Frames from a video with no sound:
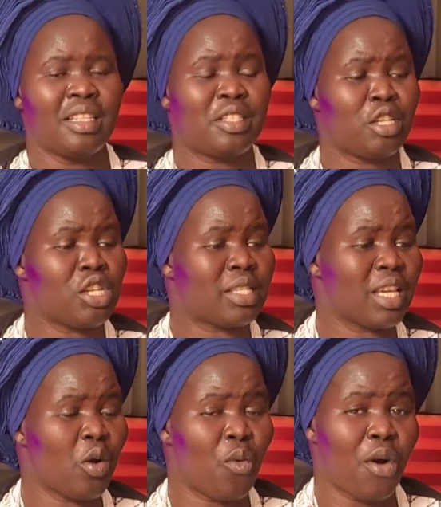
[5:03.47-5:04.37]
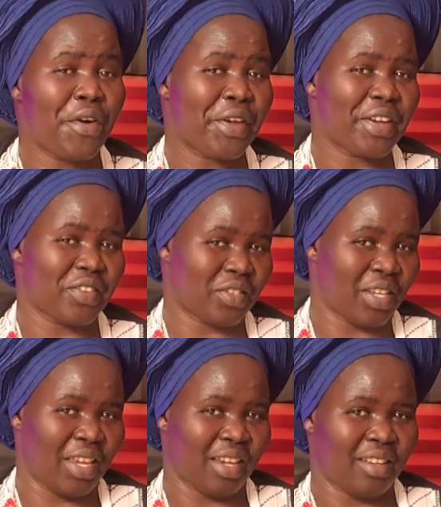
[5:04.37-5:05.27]
Did you see warriors
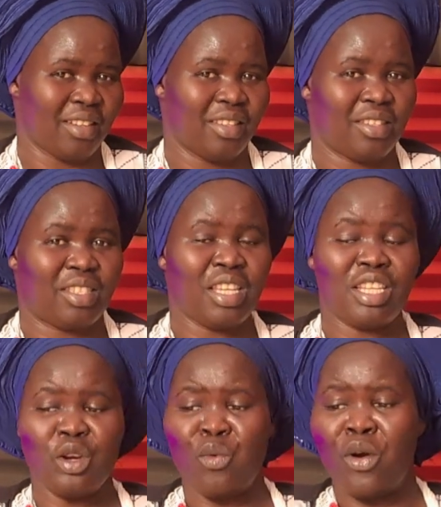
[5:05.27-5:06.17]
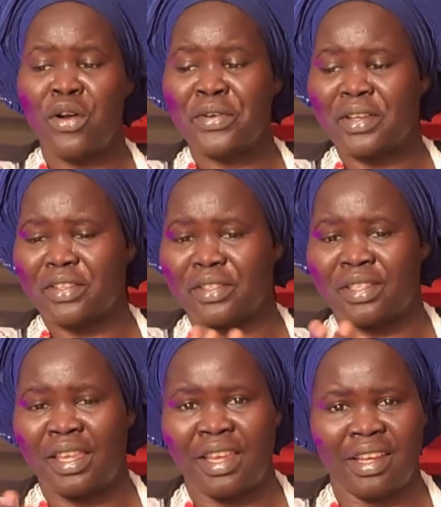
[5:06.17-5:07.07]
here? See the warriors
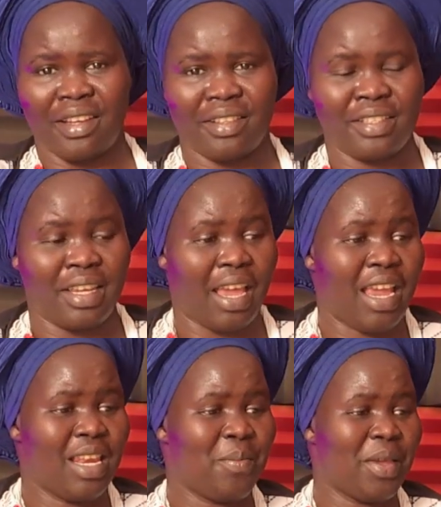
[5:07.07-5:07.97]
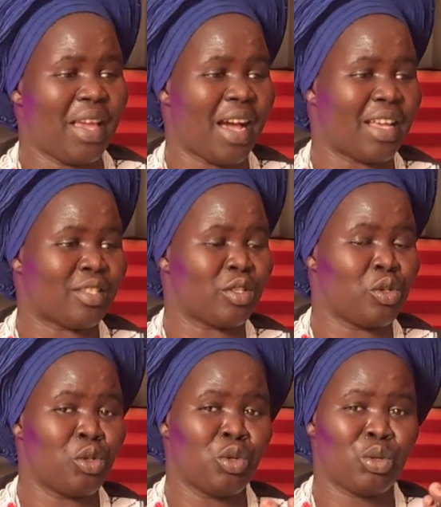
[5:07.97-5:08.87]
here. The enemy has
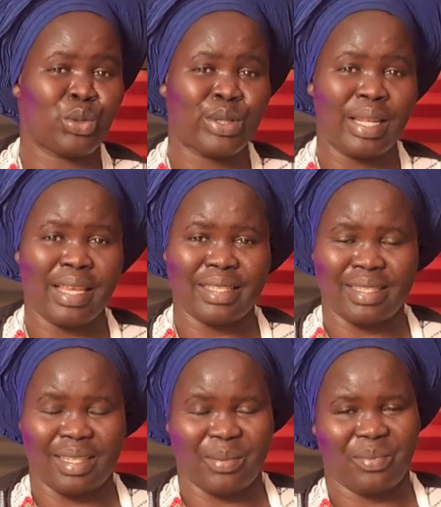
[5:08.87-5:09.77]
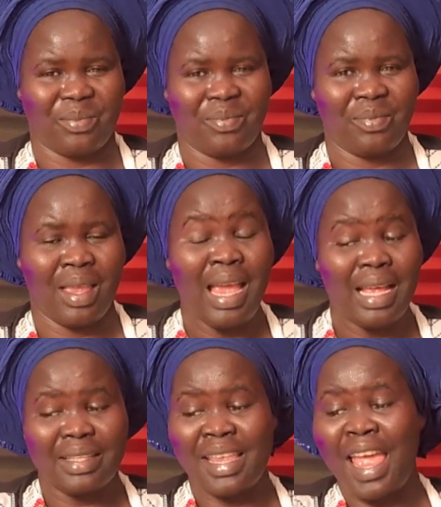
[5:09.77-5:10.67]
useless them.
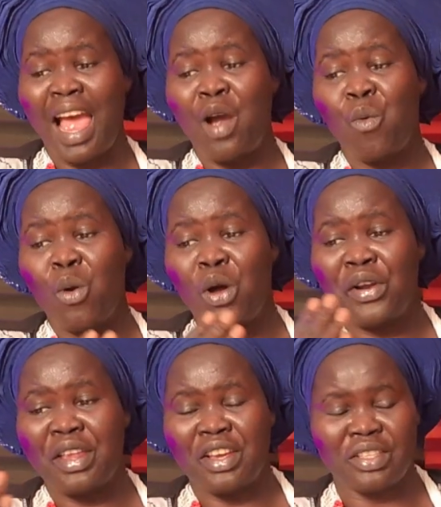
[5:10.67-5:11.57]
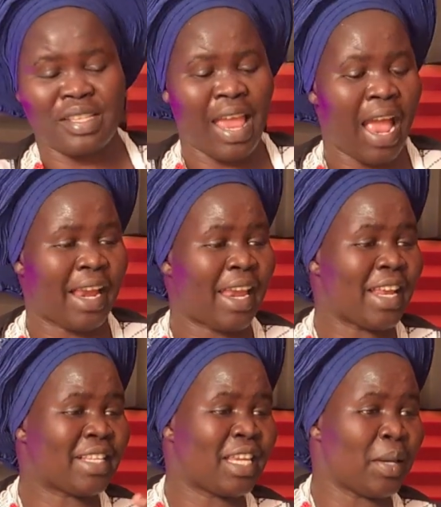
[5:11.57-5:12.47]
They are warriors. They are
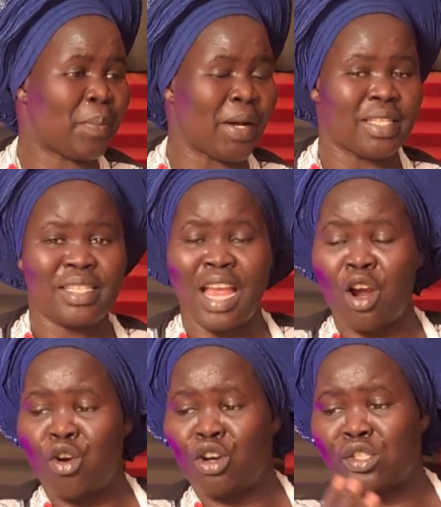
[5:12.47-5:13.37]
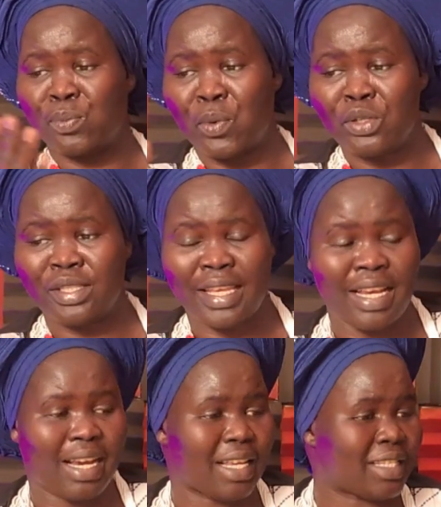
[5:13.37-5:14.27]
gatekeepers. They are gospel
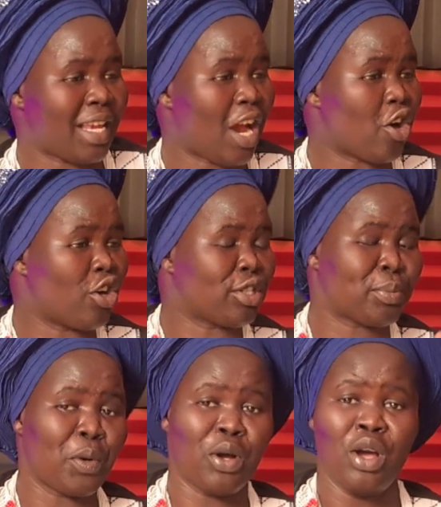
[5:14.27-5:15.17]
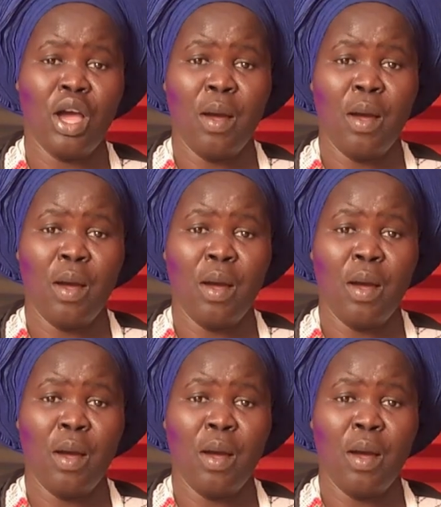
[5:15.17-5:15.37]
singers. They are gospel